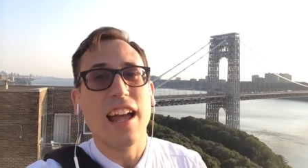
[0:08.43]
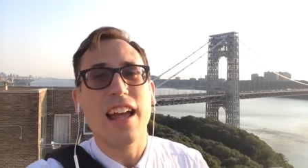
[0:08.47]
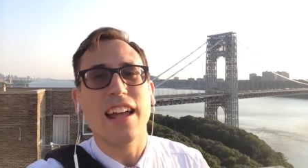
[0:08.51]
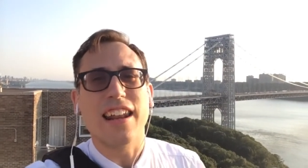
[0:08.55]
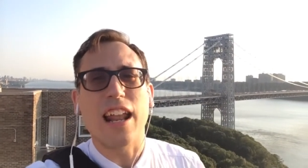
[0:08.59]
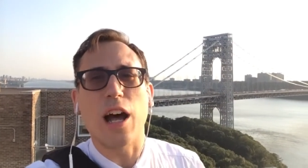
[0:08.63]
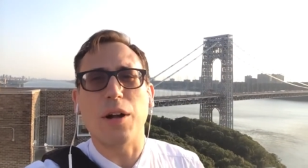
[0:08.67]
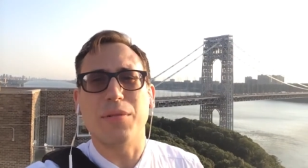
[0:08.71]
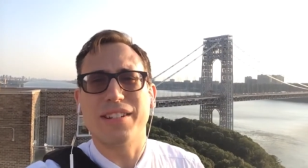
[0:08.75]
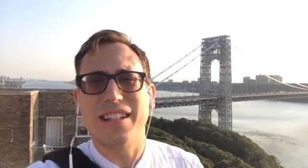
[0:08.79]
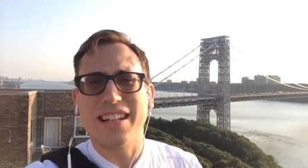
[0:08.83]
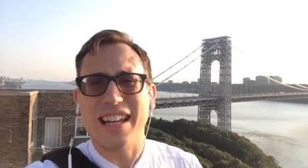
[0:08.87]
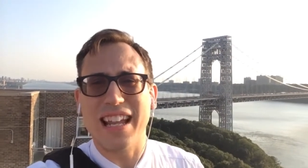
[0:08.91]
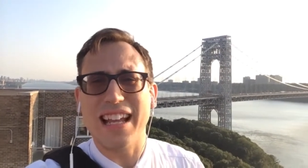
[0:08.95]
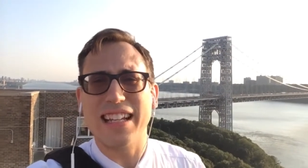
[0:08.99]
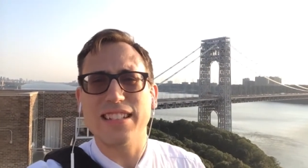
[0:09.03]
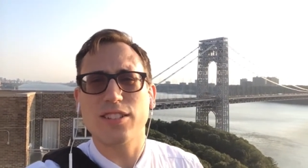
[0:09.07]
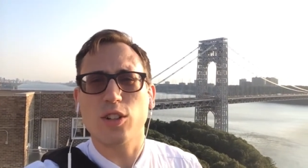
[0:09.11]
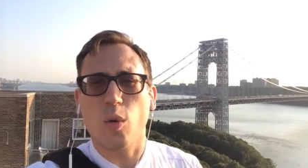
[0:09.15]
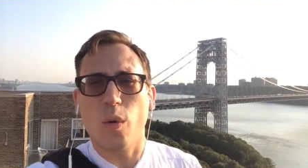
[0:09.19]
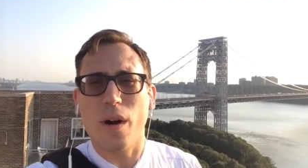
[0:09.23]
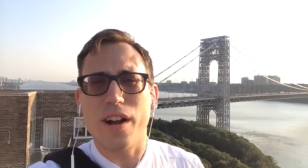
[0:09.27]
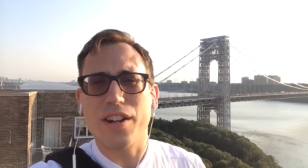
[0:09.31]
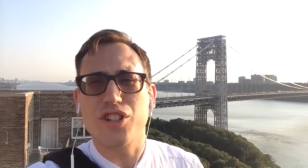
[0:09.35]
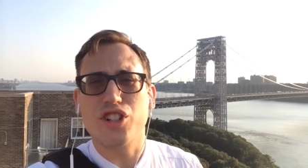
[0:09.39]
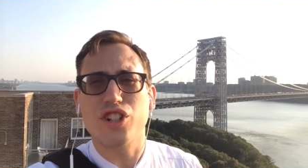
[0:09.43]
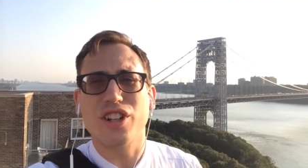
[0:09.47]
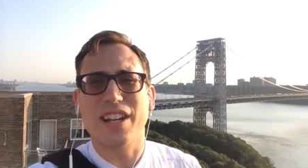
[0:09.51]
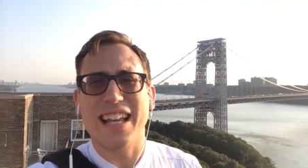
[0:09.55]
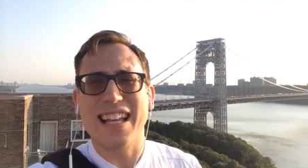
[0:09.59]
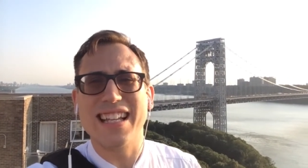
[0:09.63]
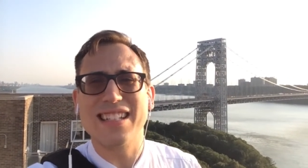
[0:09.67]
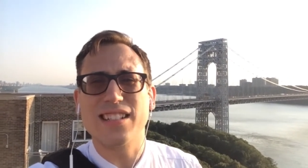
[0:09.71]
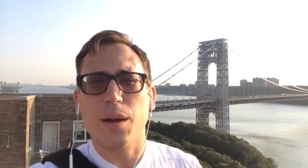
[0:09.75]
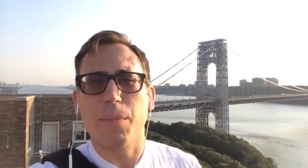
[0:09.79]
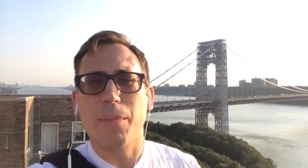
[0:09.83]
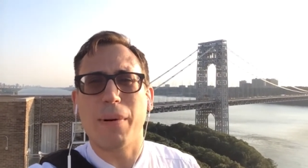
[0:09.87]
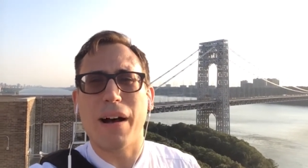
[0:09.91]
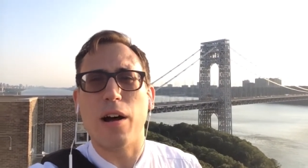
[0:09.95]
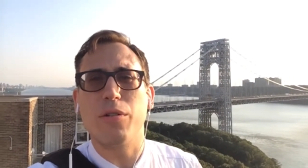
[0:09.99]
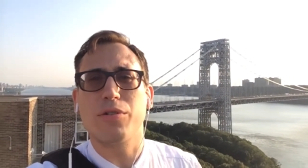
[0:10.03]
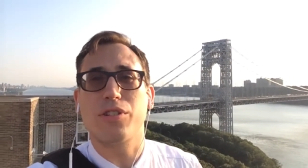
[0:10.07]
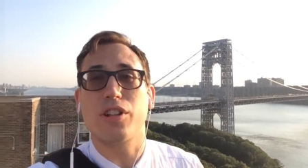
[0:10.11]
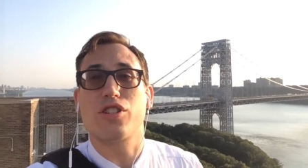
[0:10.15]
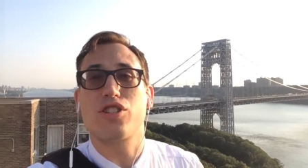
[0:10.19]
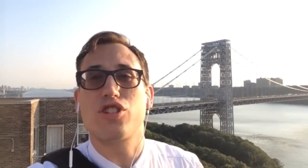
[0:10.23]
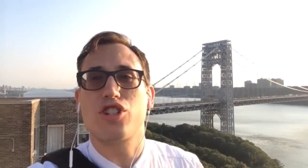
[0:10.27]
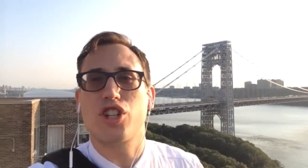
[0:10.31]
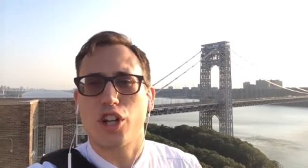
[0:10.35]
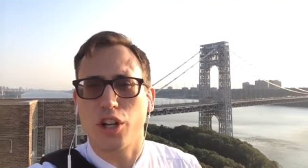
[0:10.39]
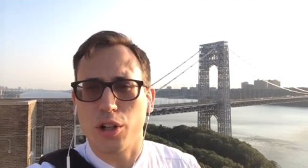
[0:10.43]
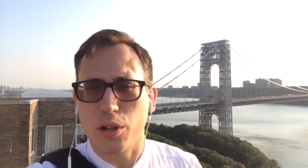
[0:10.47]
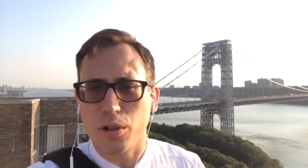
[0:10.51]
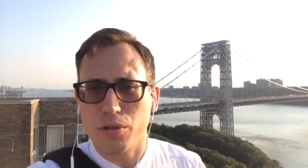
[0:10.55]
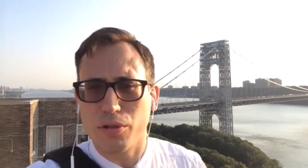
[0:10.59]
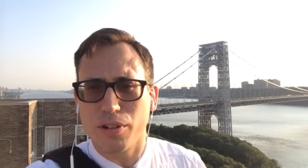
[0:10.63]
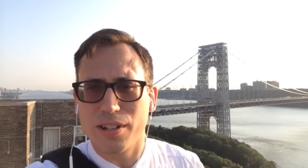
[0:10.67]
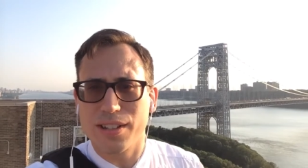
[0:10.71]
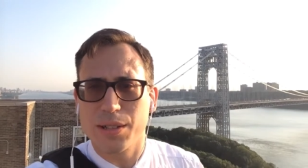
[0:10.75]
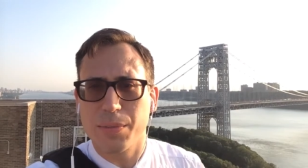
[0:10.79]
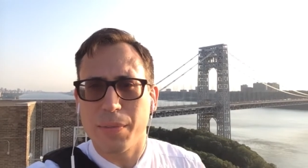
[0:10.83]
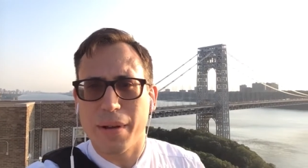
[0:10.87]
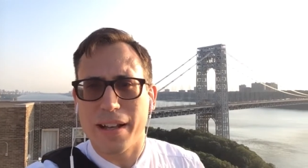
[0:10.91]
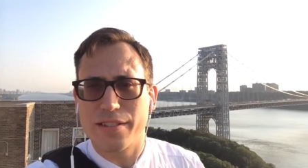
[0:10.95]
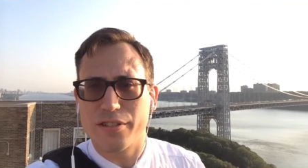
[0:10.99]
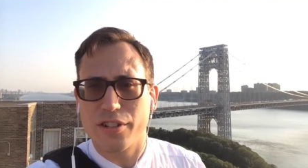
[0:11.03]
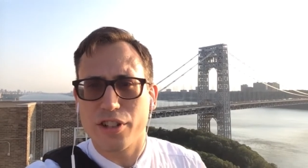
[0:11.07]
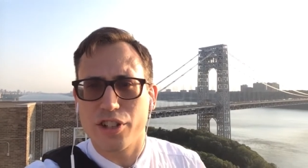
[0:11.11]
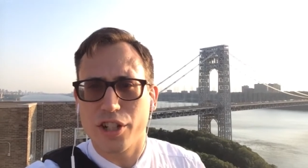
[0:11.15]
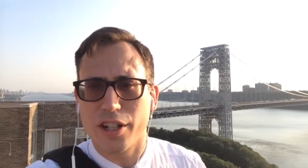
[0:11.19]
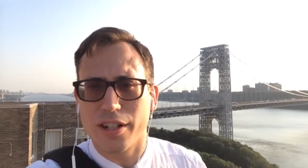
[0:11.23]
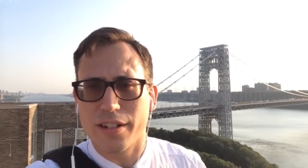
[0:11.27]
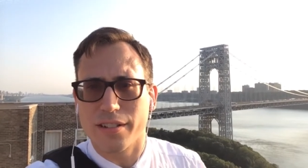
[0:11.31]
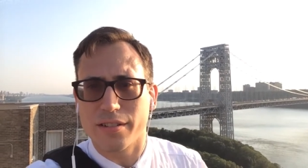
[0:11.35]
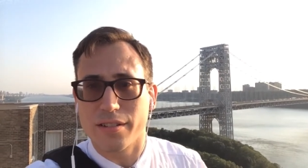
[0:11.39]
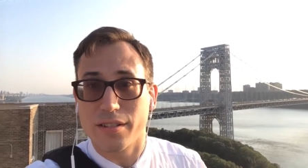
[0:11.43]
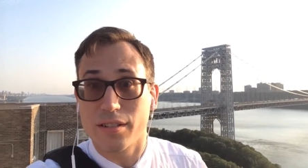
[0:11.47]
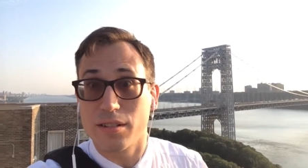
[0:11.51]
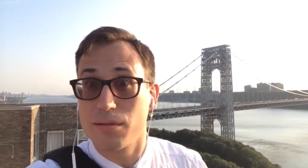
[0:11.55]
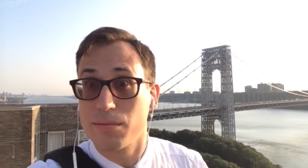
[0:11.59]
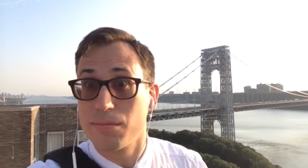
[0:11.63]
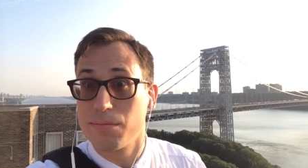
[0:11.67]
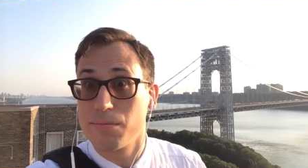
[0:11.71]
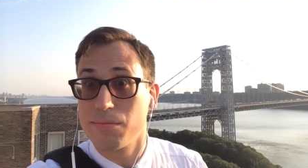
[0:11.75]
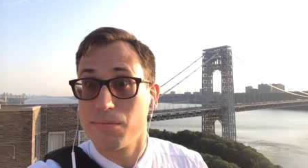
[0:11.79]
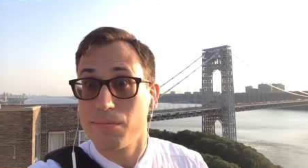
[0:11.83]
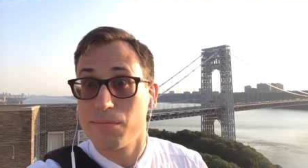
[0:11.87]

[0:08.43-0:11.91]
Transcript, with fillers: Now, today's question is about children's messages.